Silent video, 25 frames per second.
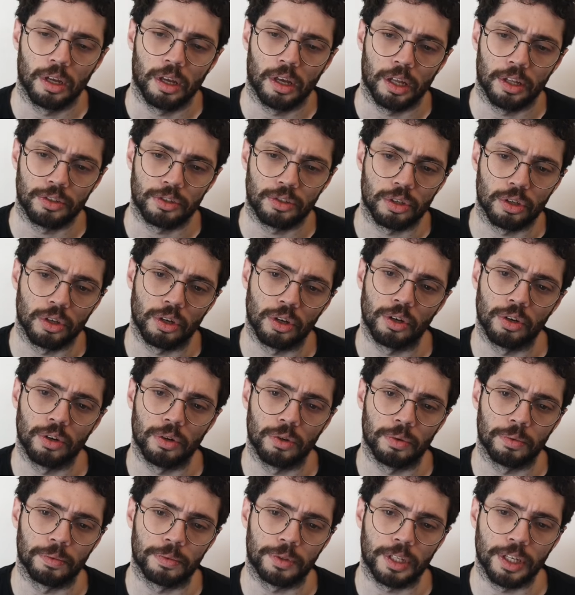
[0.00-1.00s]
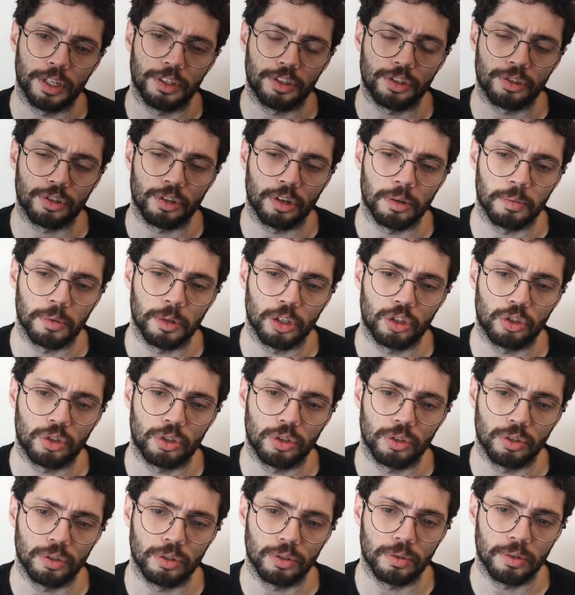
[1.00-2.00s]
And so this is going to be
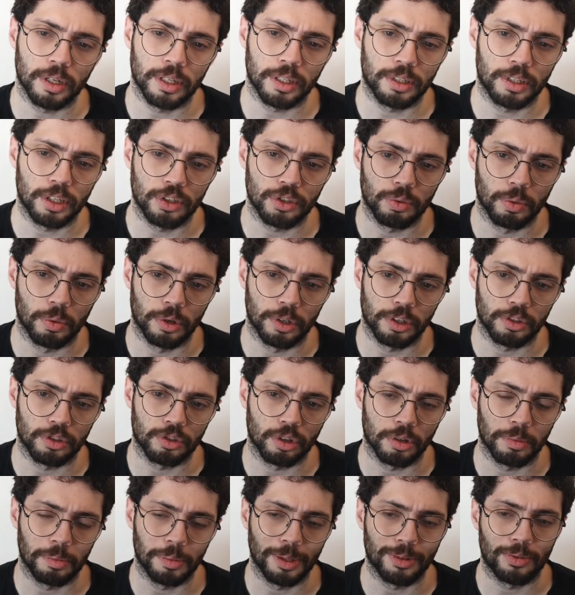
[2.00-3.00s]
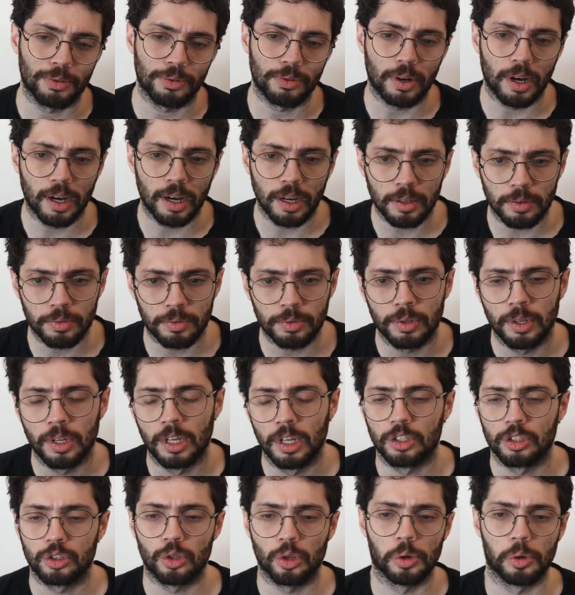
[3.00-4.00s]
2 and this one is going to be 5.
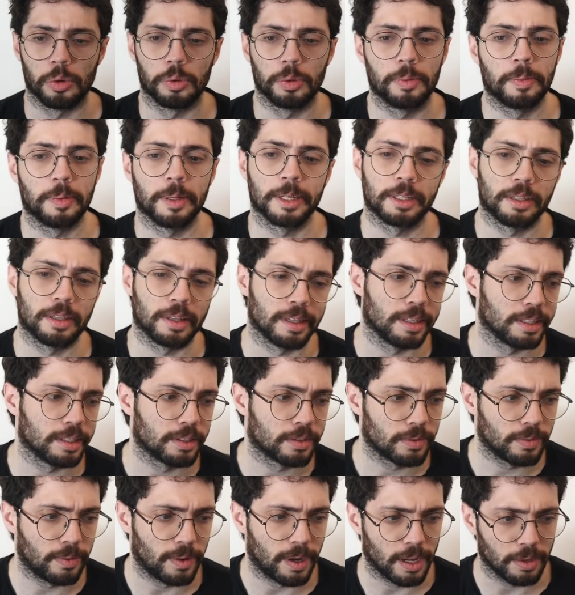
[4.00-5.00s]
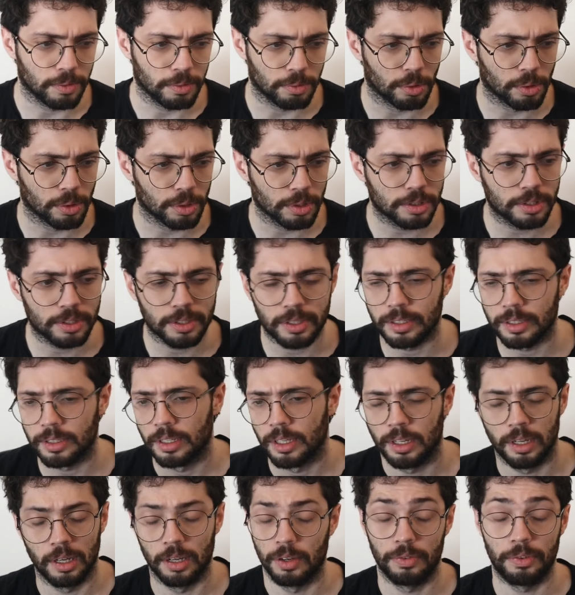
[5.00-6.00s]
So it would be at least 5 words,
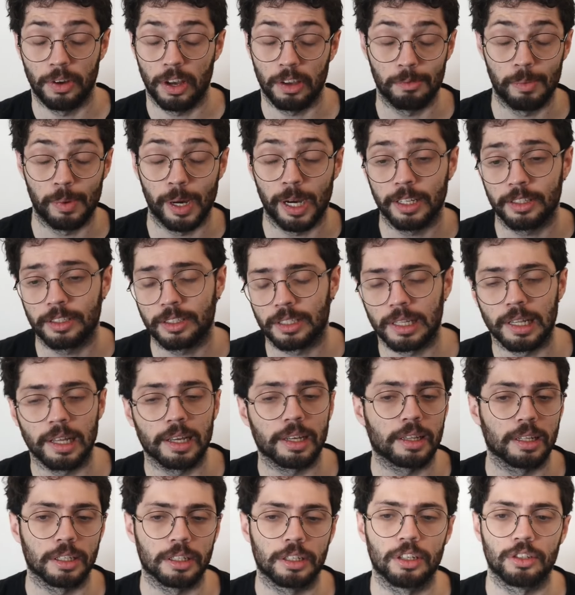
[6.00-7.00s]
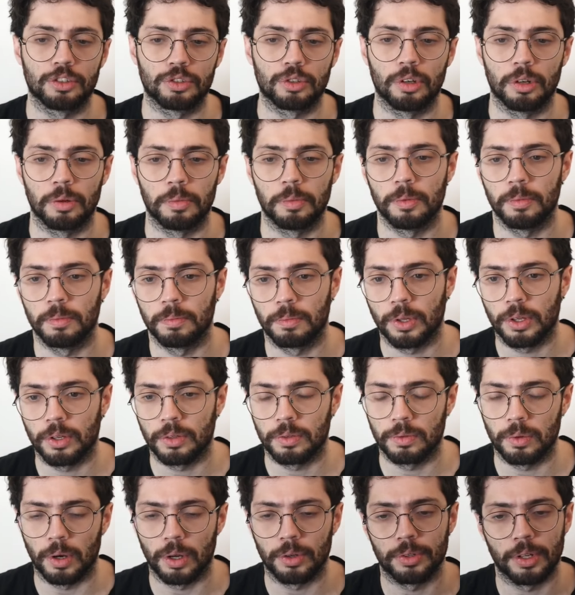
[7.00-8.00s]
5 bytes. Likely this is going to be
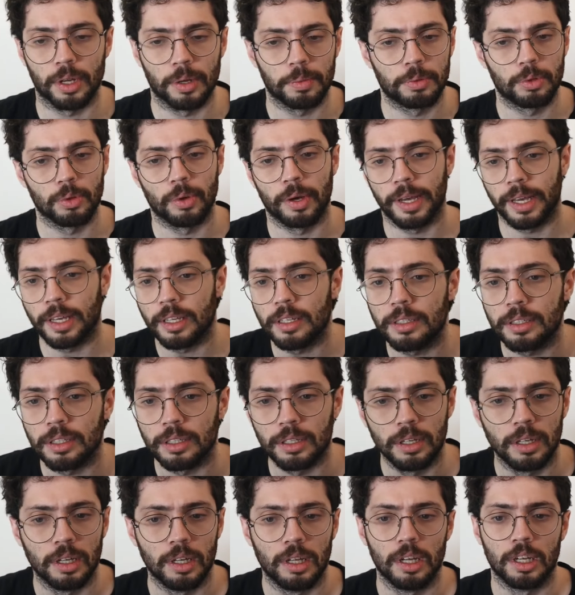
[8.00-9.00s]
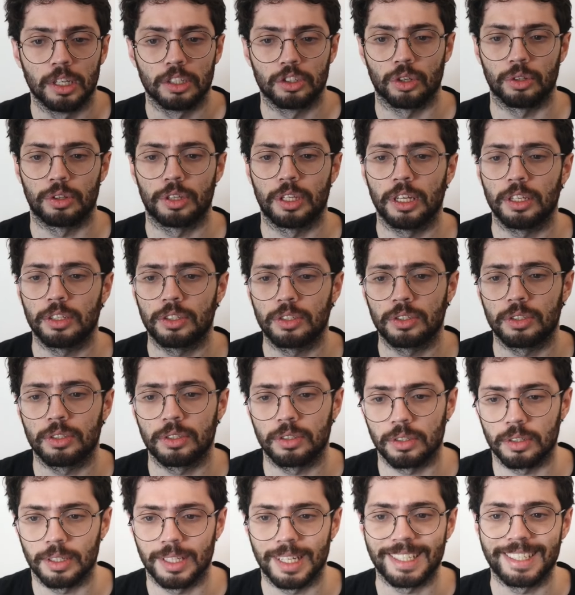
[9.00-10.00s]
round up to 8. So
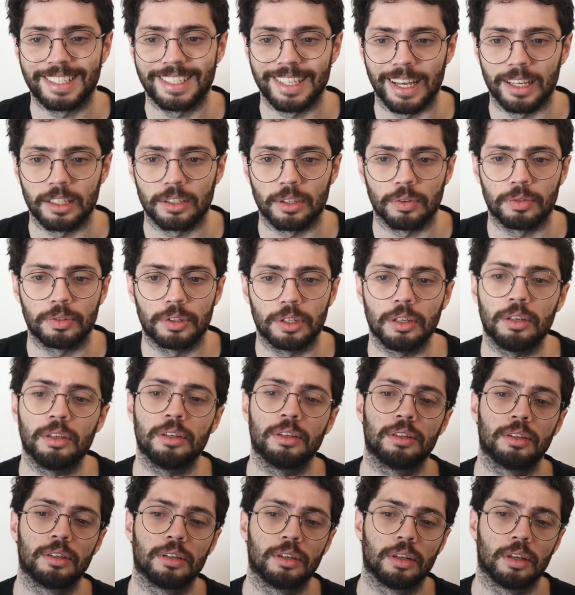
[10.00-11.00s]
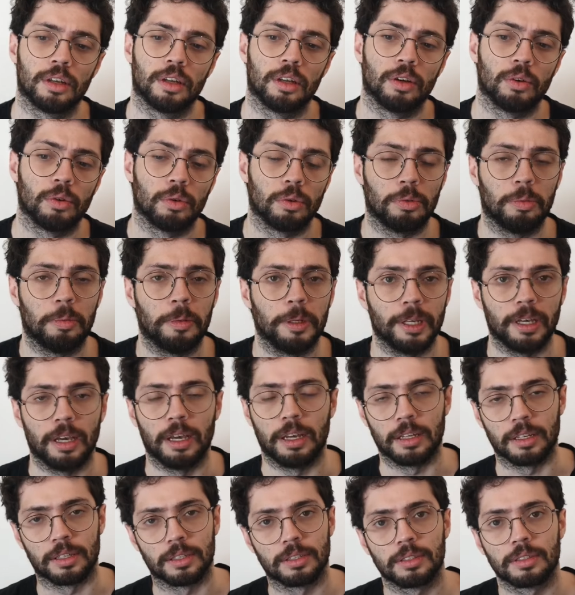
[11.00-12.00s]
the size of t would be
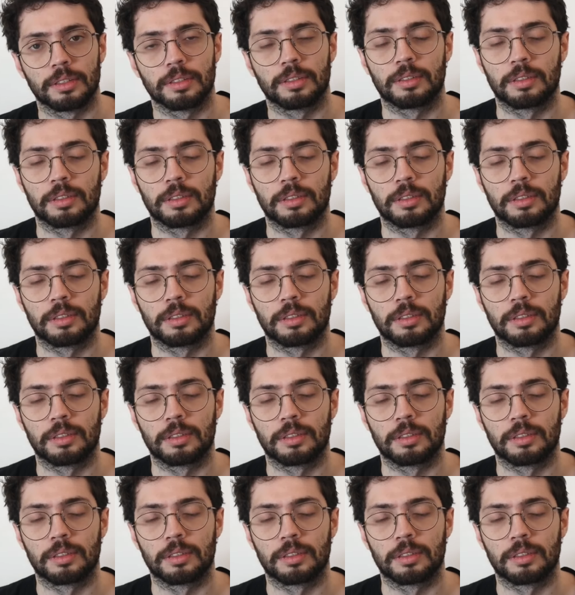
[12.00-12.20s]
8.